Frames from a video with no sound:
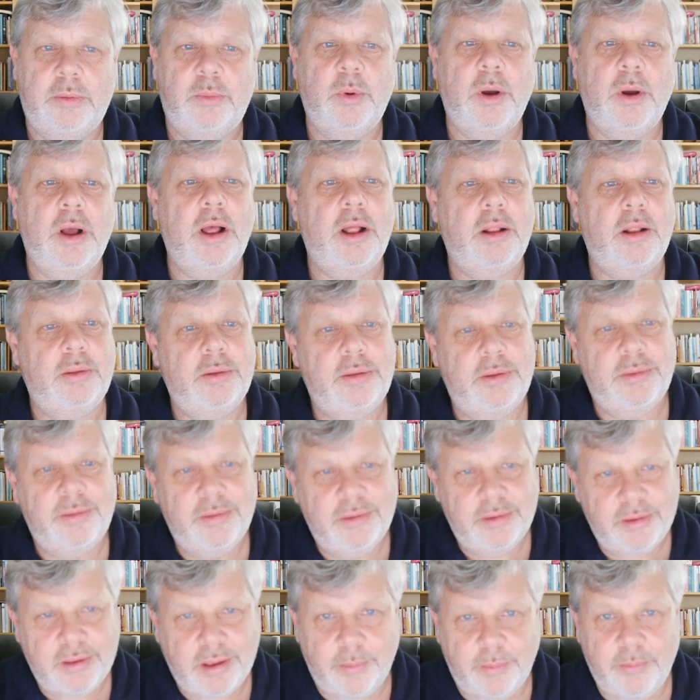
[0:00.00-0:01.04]
Well,
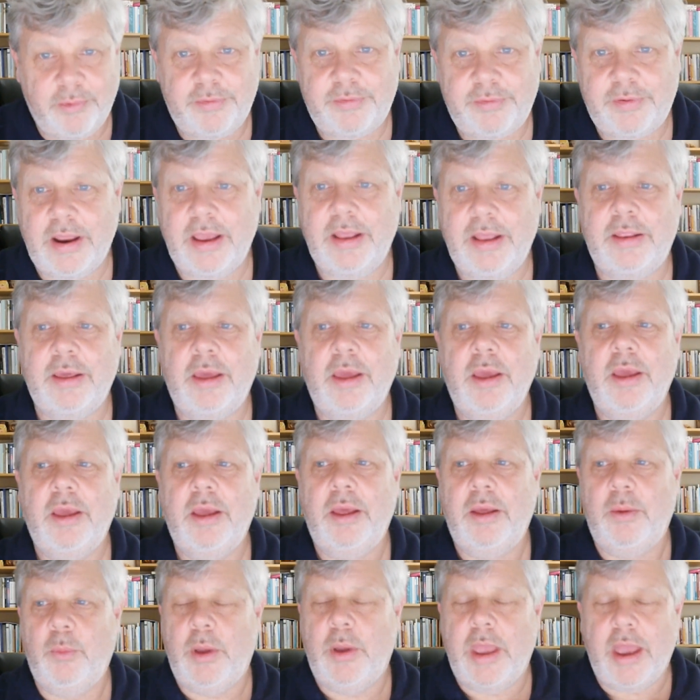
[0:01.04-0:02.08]
I'm afraid
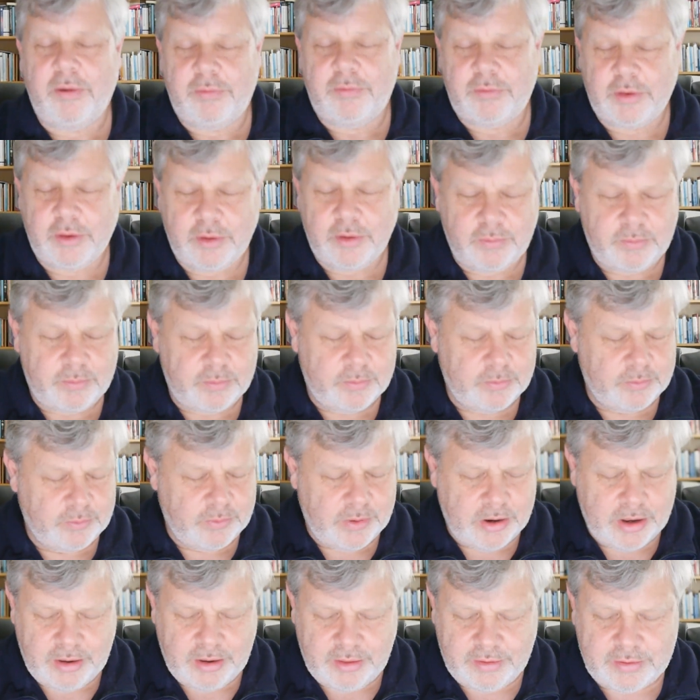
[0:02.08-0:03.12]
we have to
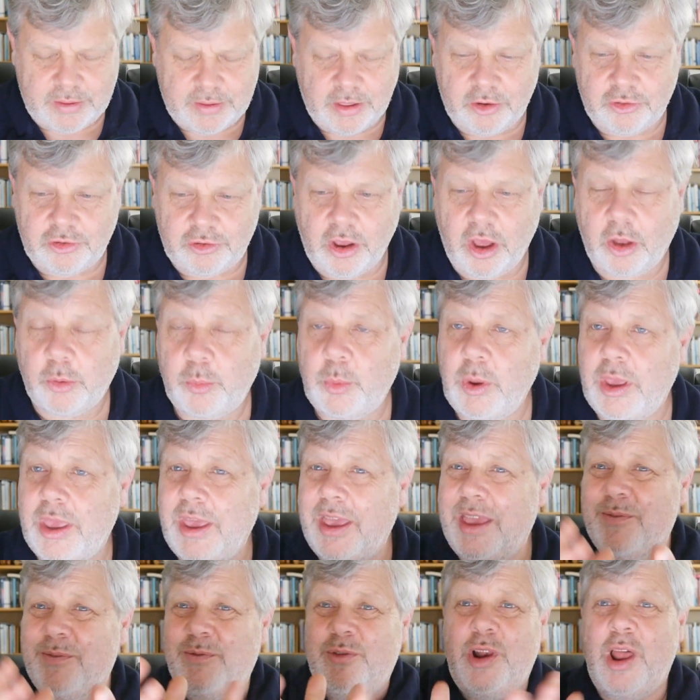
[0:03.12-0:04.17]
really search hard. We can
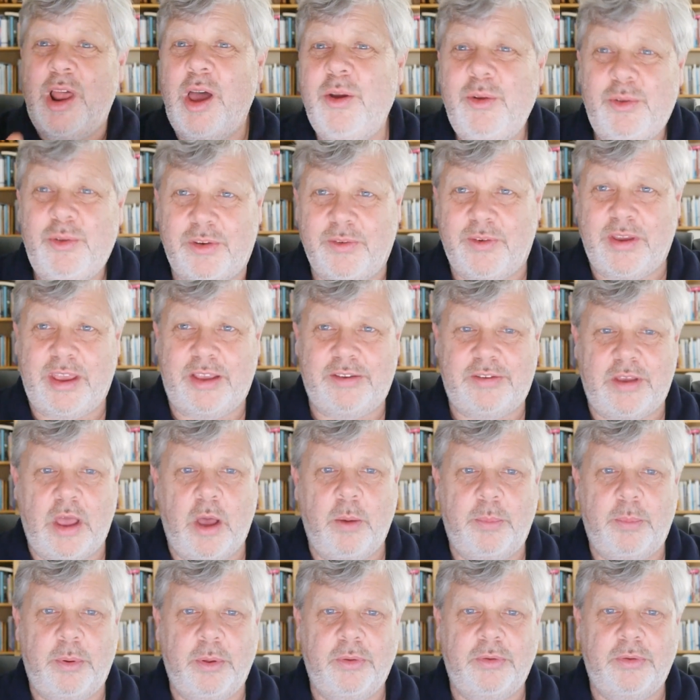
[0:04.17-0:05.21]
give loads of
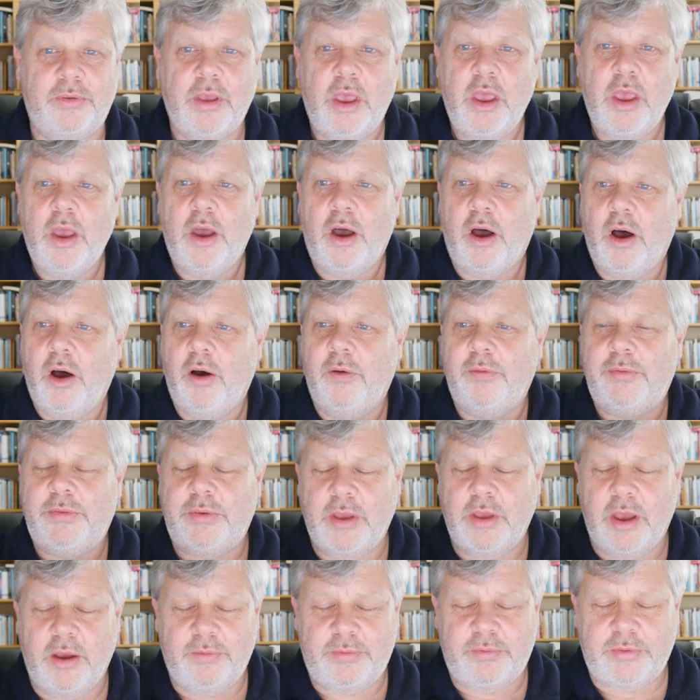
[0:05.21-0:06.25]
examples of
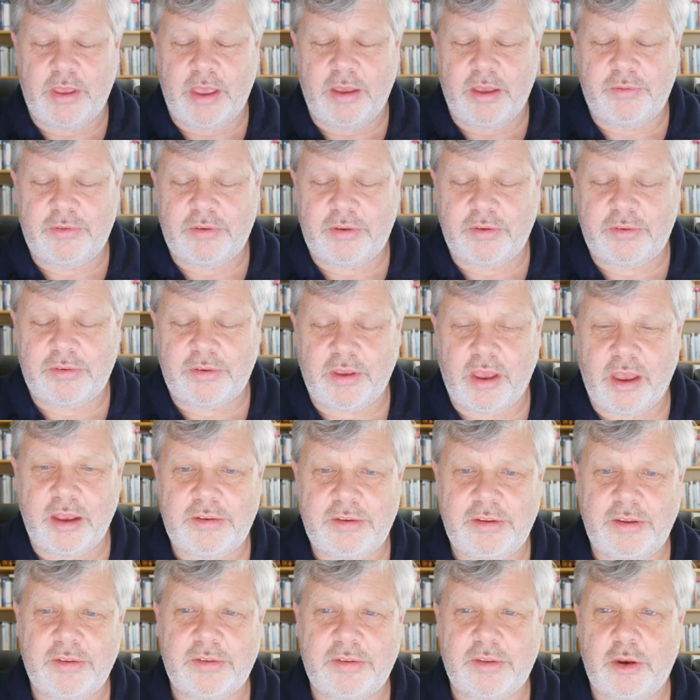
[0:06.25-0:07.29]

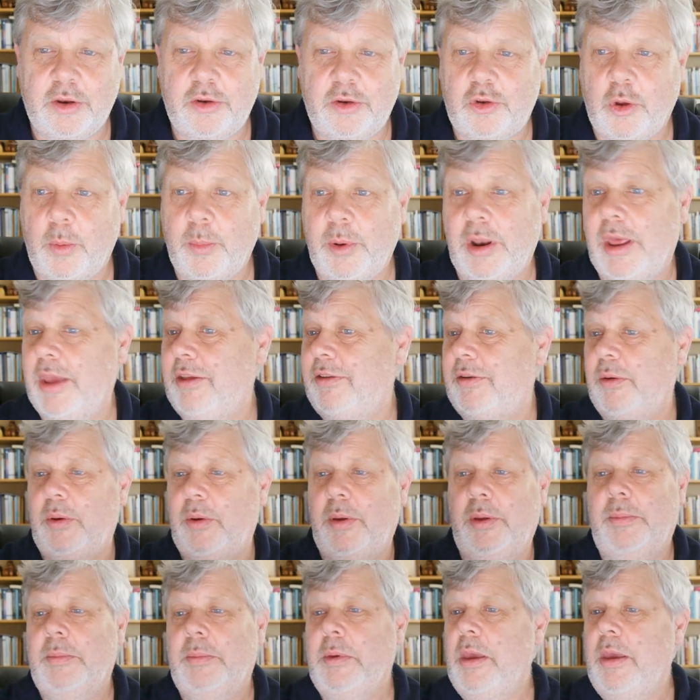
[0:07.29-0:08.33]
societies that are
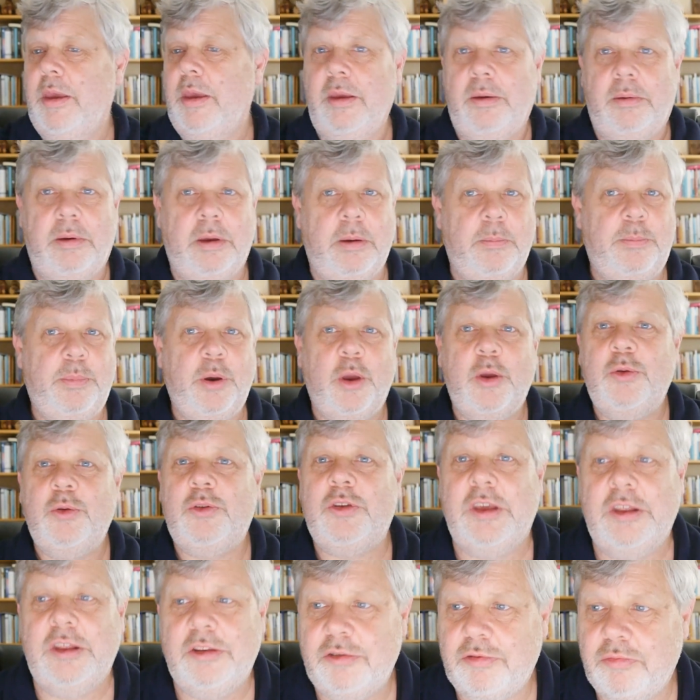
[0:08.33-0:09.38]
dominated.
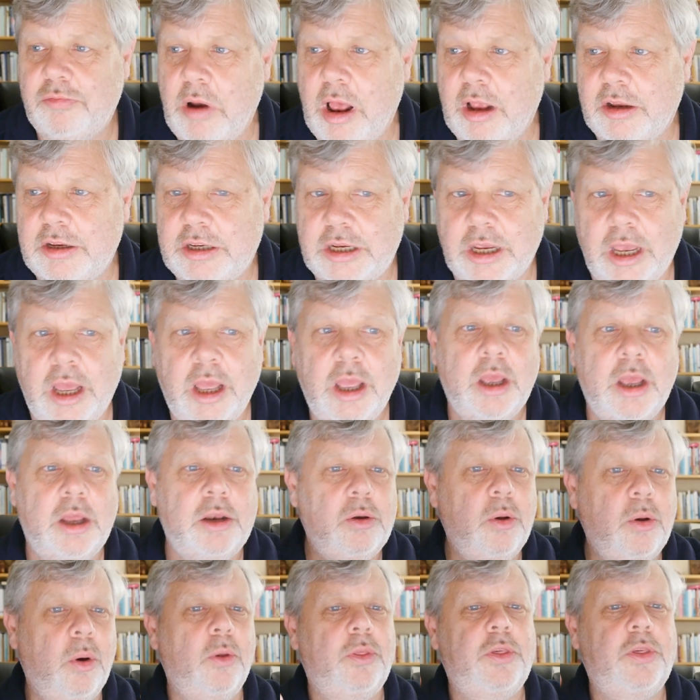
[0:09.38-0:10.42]
Putin's Russia,
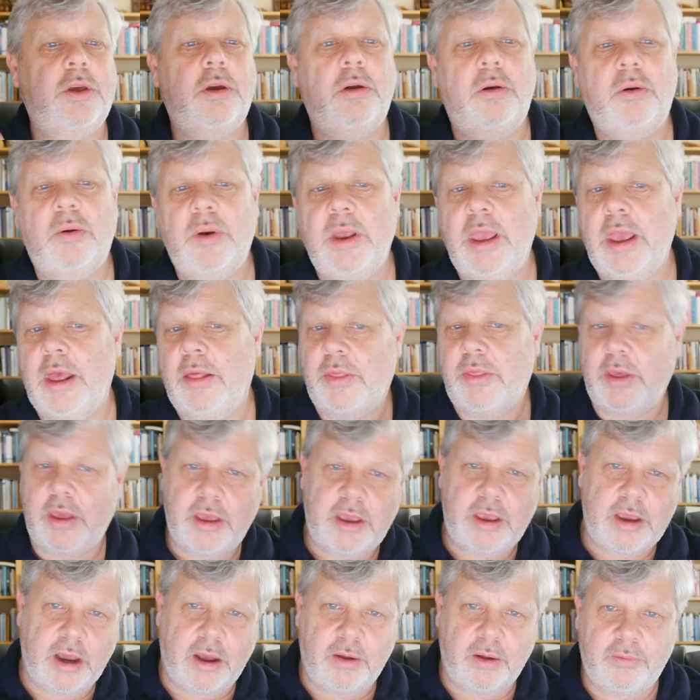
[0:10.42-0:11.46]
North Korea, the
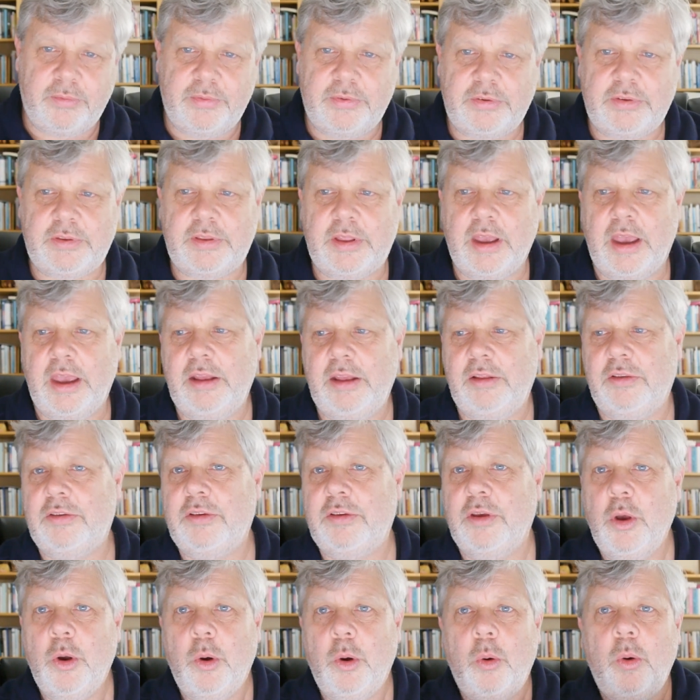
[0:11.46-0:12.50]
Gulf
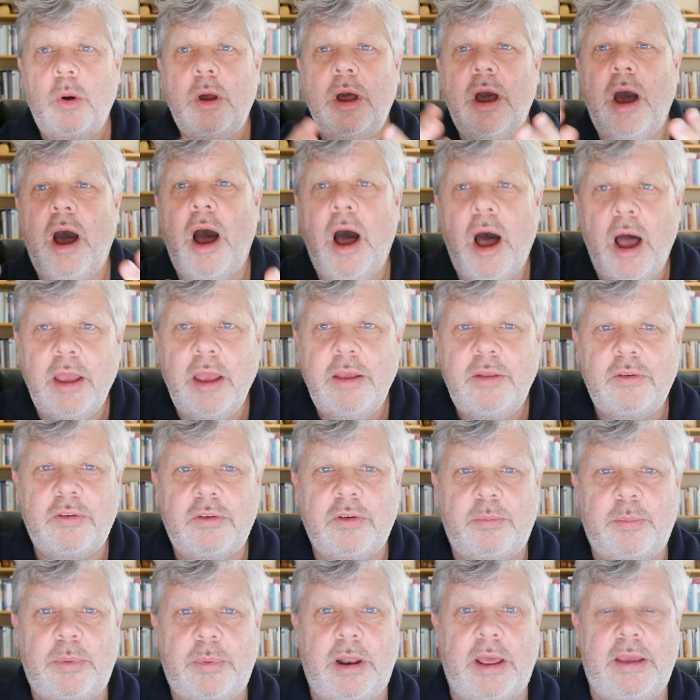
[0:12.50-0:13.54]
states, all kinds
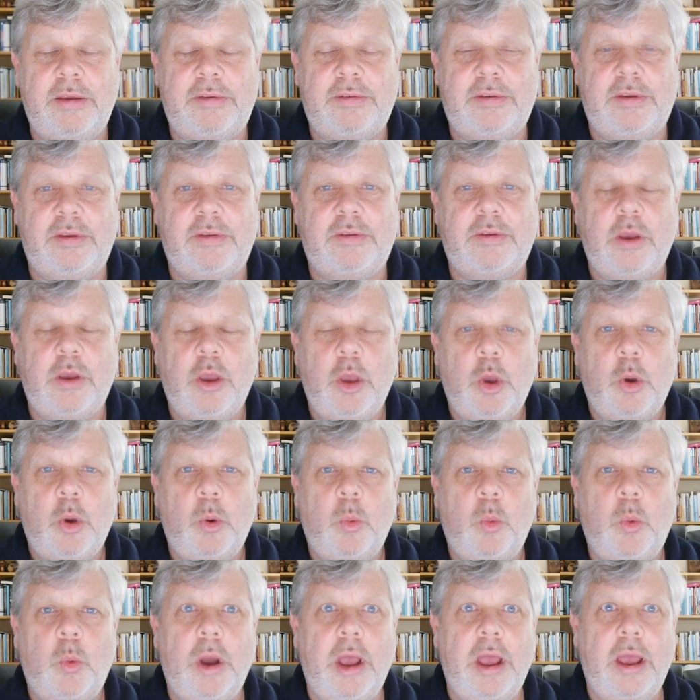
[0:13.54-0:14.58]
of places
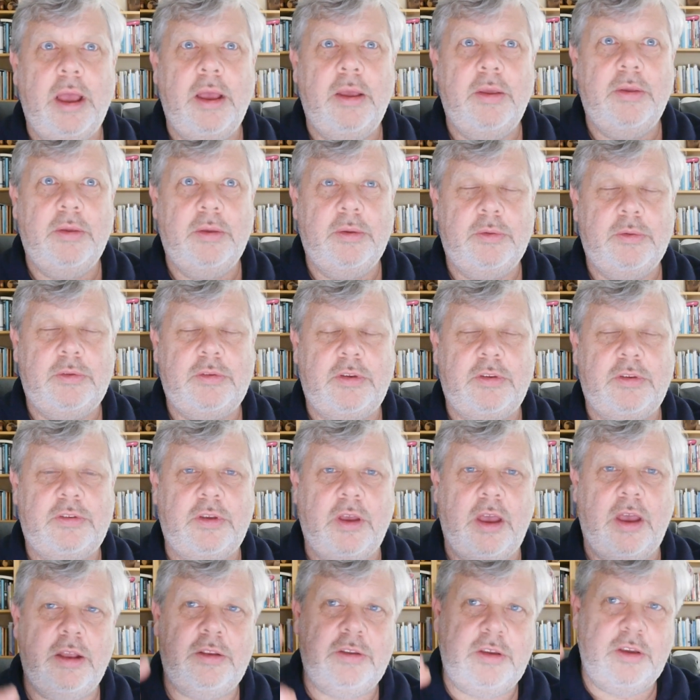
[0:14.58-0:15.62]
where
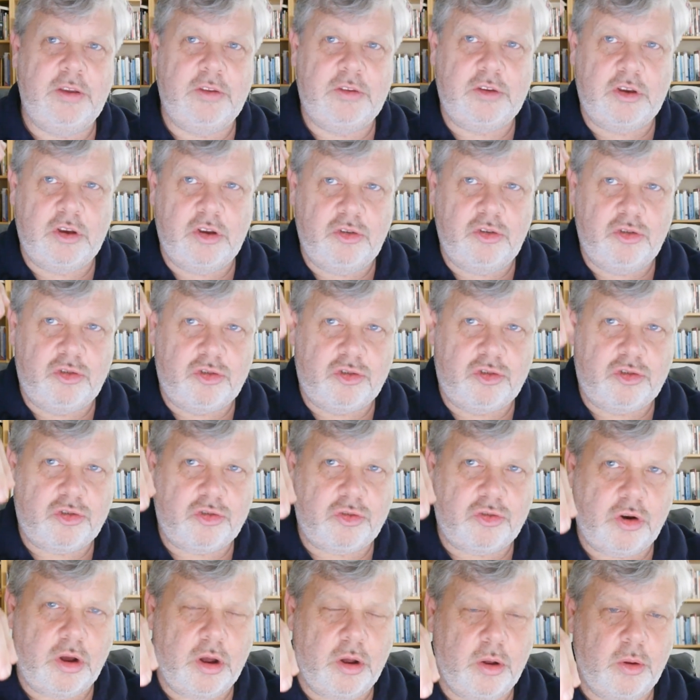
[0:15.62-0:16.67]
society is
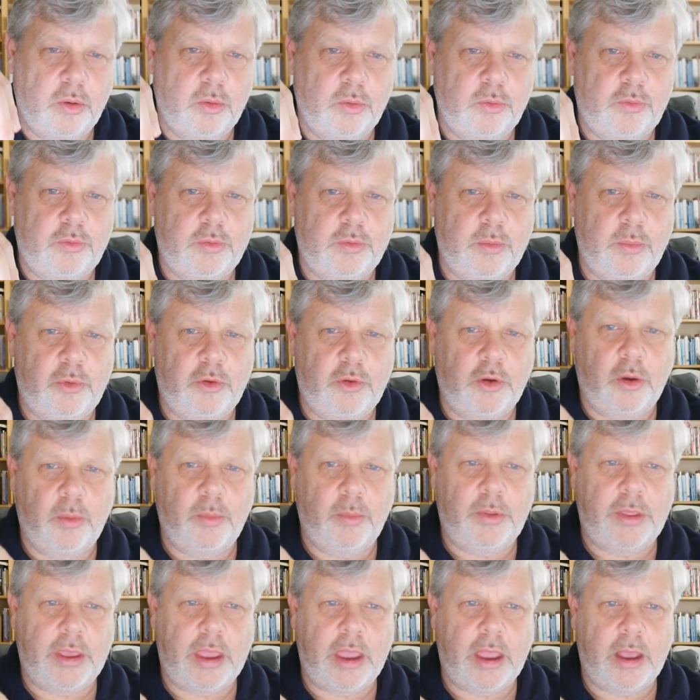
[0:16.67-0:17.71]
controlled from
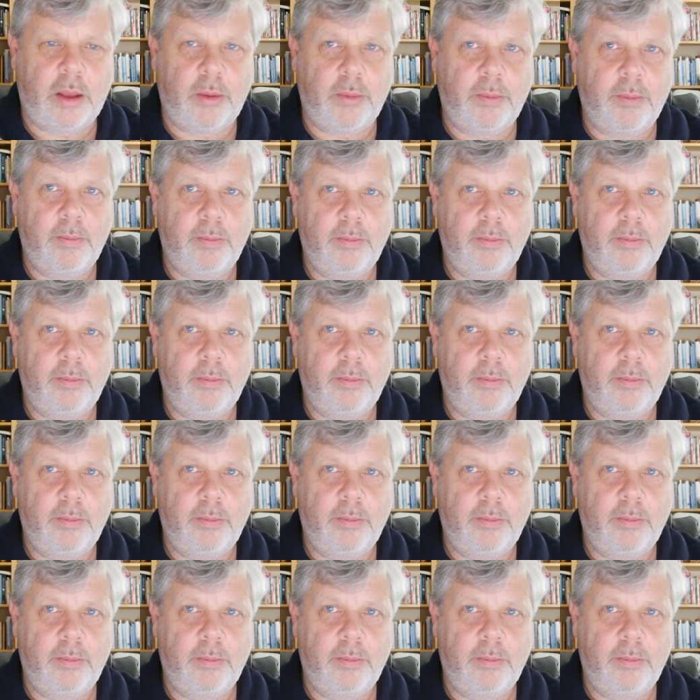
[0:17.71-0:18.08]
top down.